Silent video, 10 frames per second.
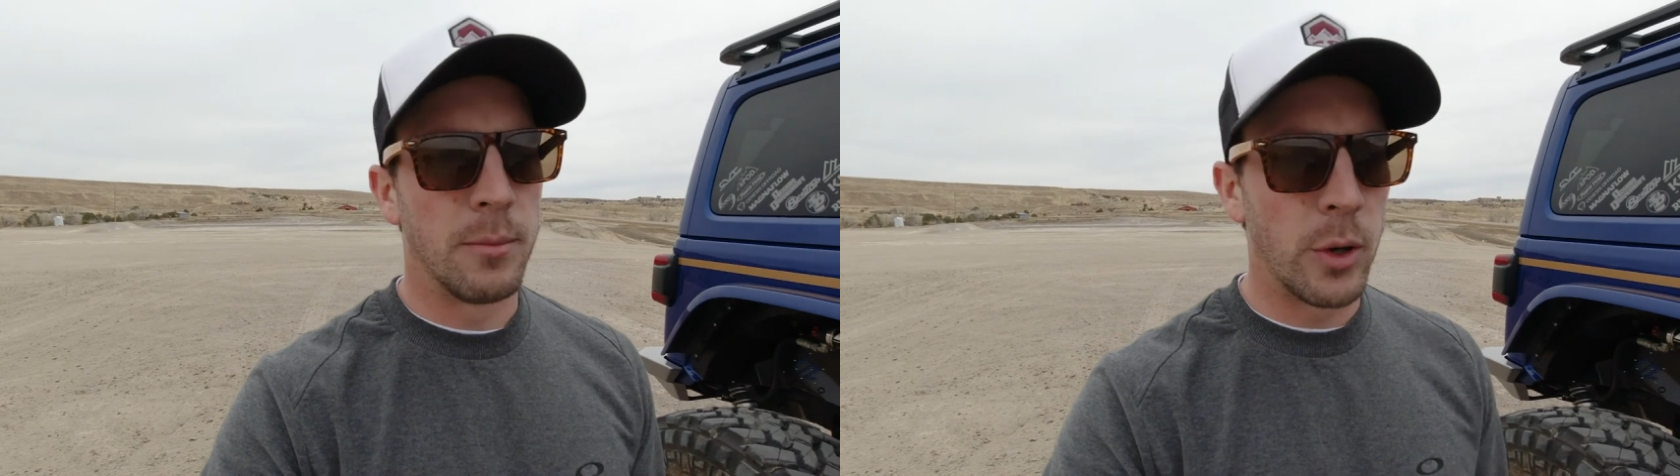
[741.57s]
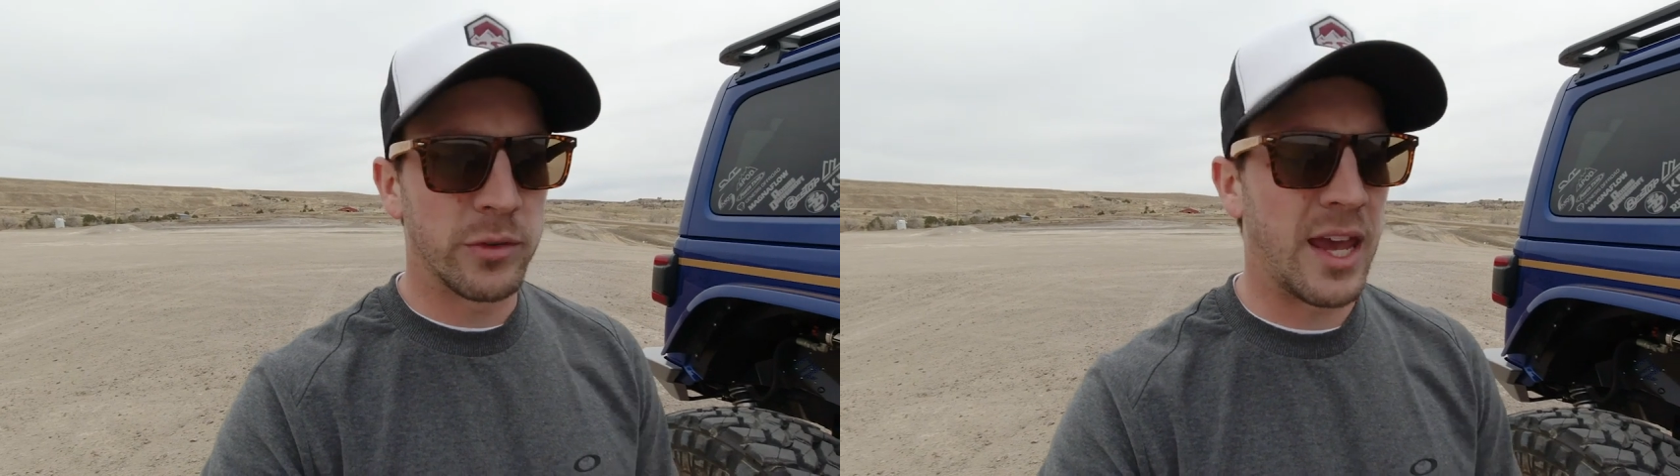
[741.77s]

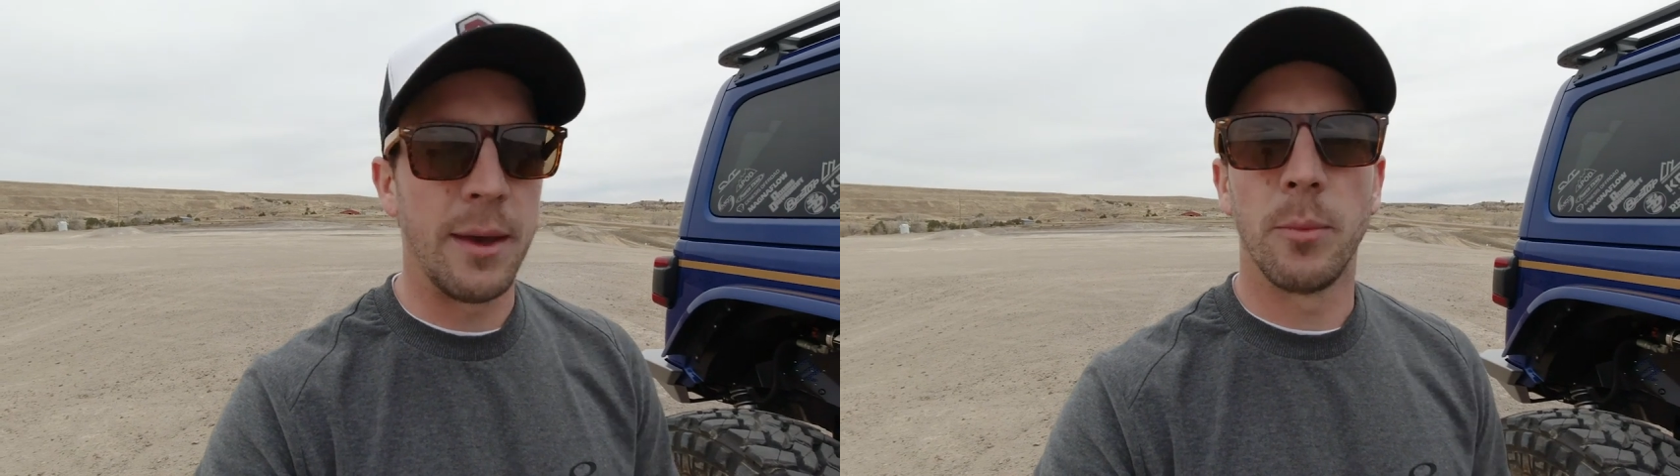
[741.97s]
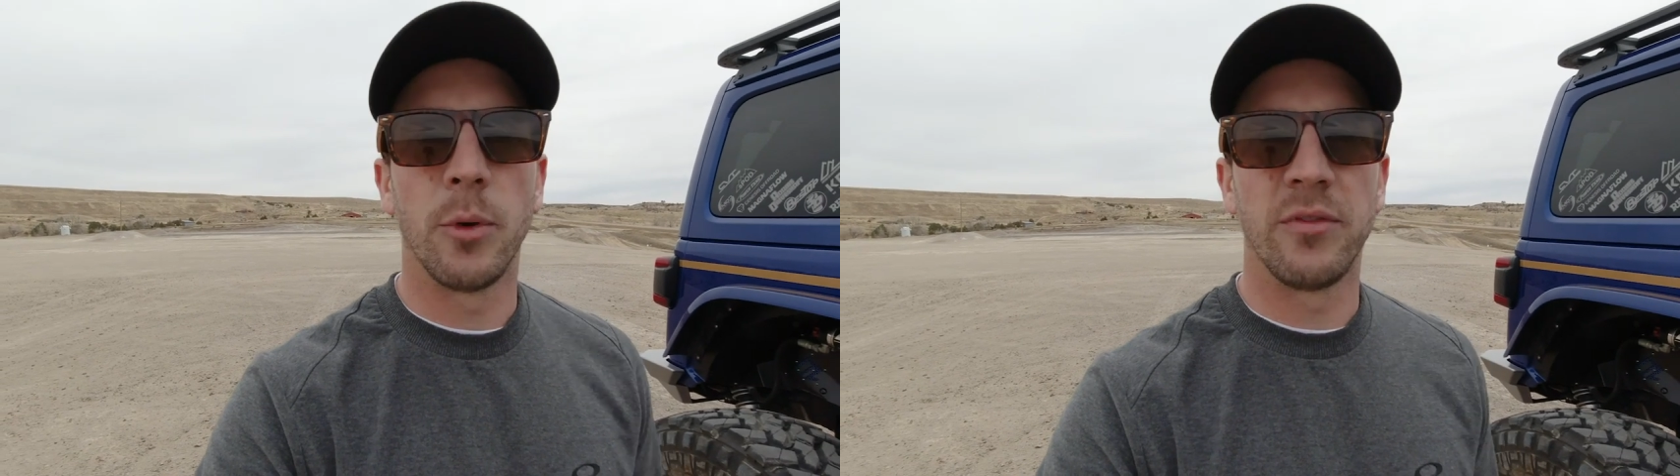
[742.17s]
most
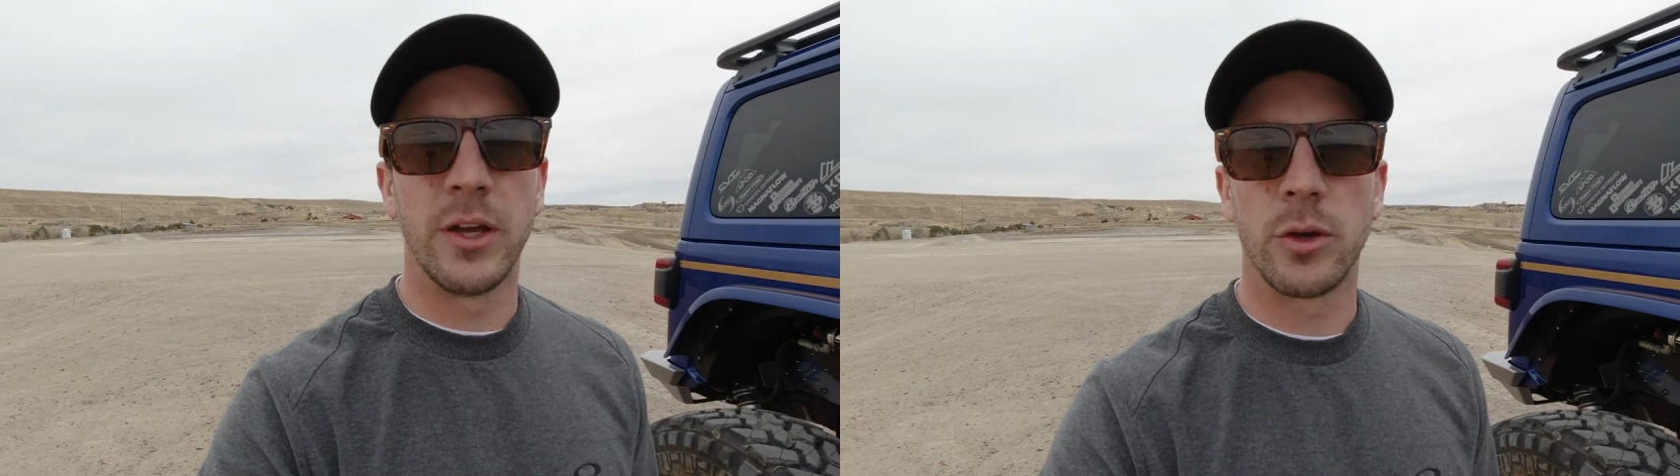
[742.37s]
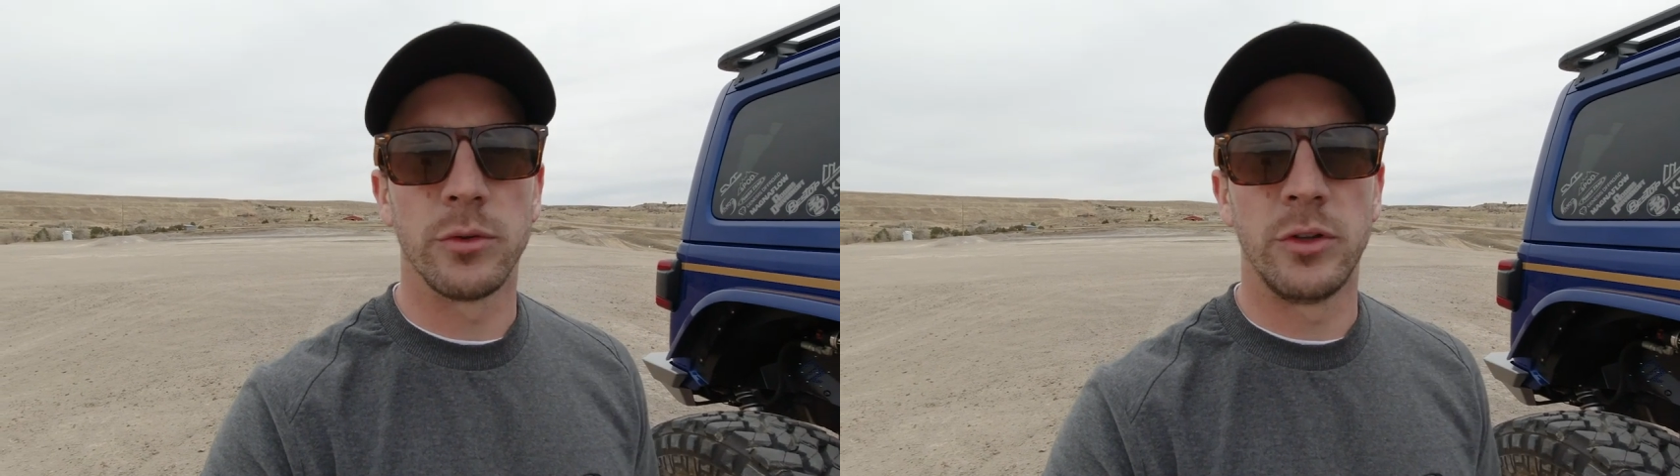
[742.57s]
capable
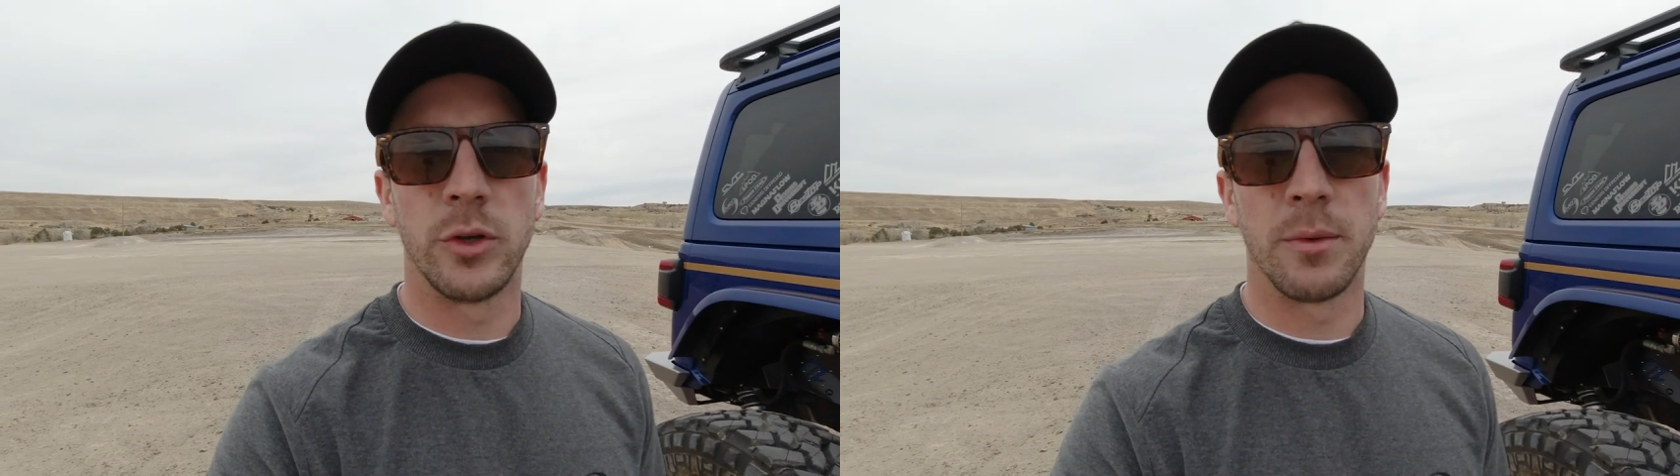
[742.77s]
vehicles you